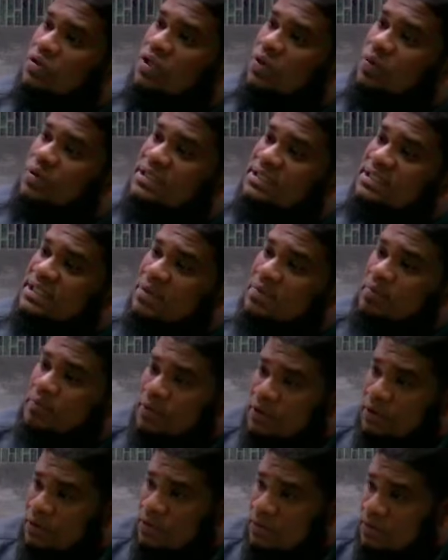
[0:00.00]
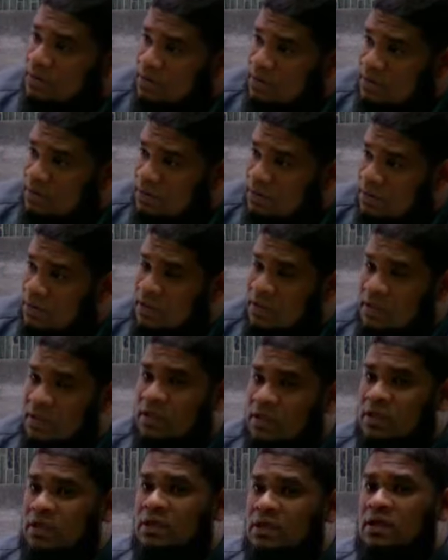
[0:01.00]
water which is impure.
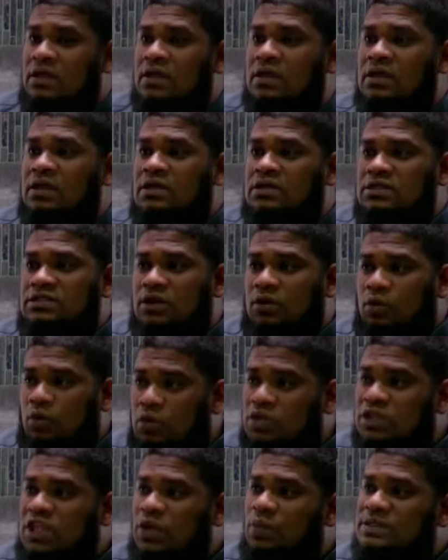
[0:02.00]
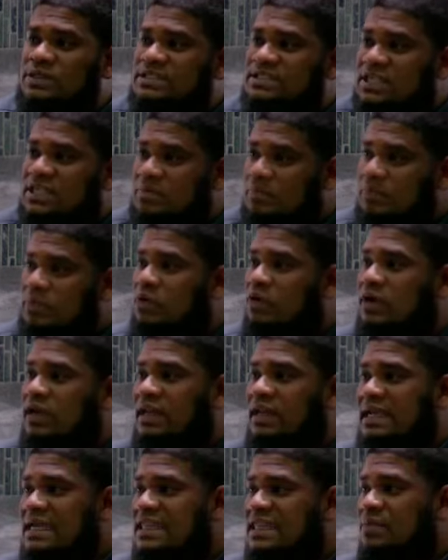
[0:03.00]
So water which is
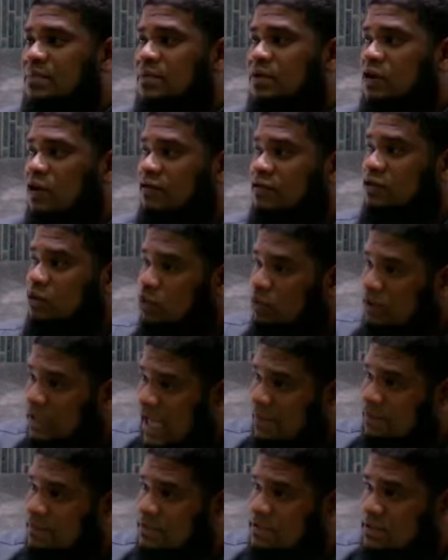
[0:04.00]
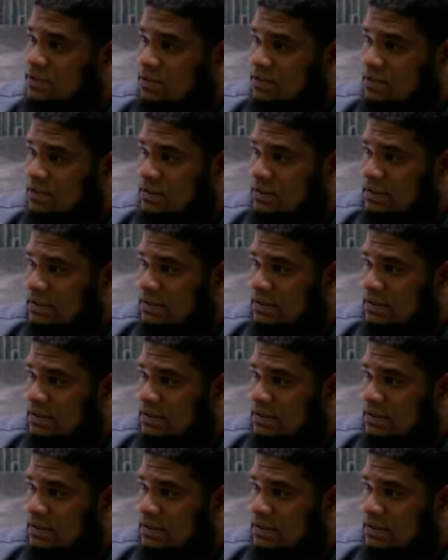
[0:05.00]
impure can either be of two types.